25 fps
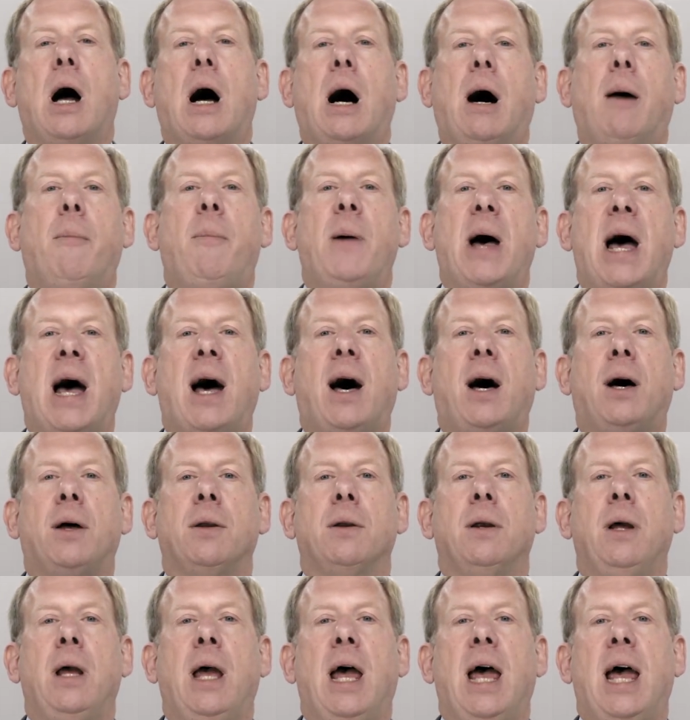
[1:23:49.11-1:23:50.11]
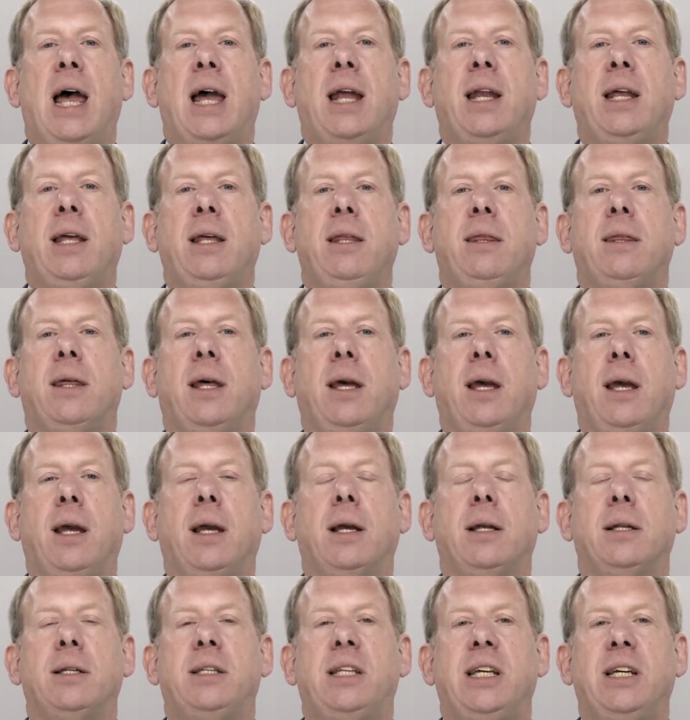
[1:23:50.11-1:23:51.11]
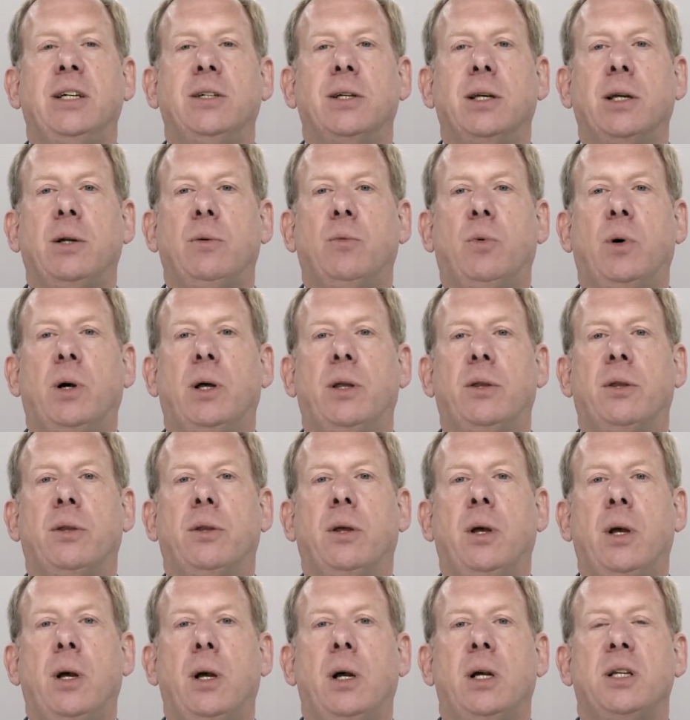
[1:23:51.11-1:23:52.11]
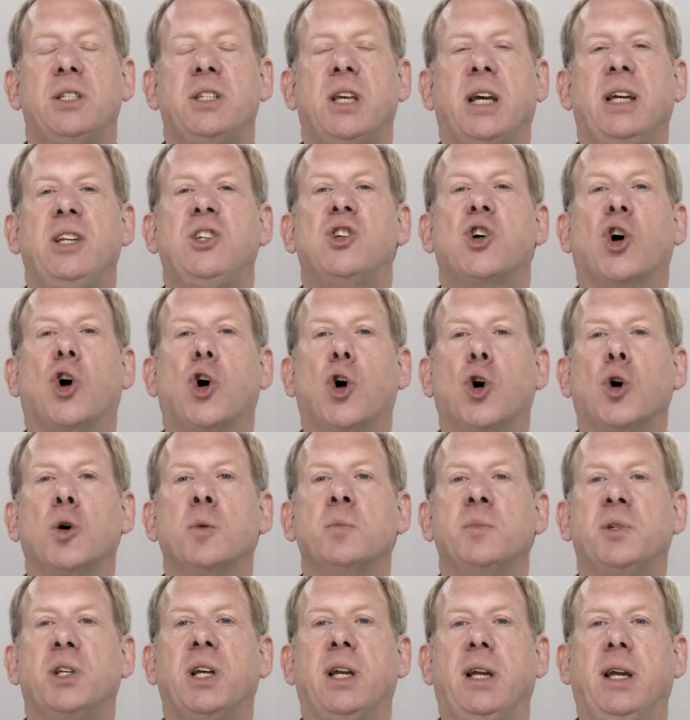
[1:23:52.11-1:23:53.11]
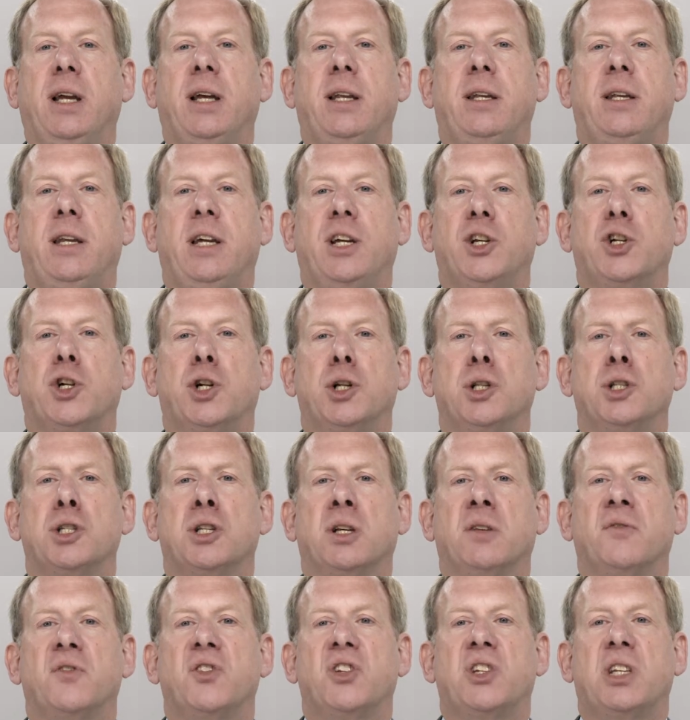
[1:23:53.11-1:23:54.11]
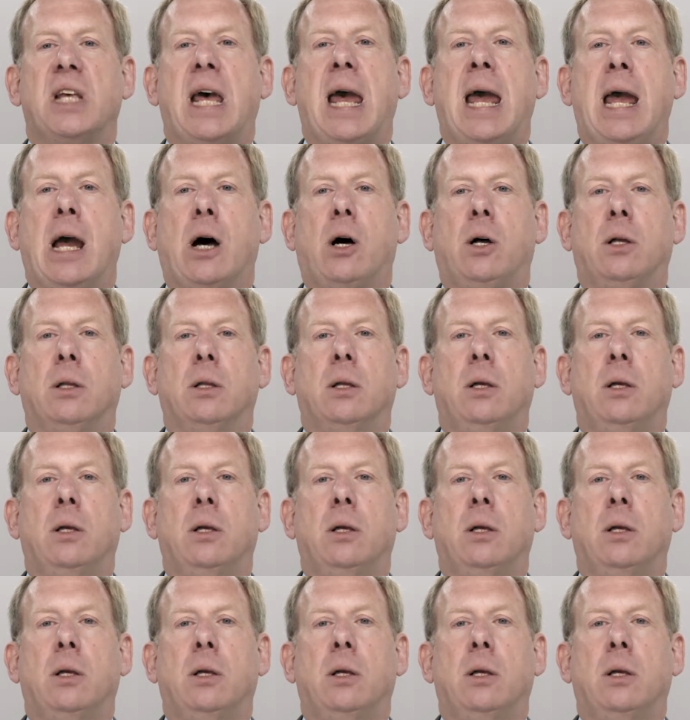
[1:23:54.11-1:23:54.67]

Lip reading: about anything dealing with, say, terms and conditions of sale,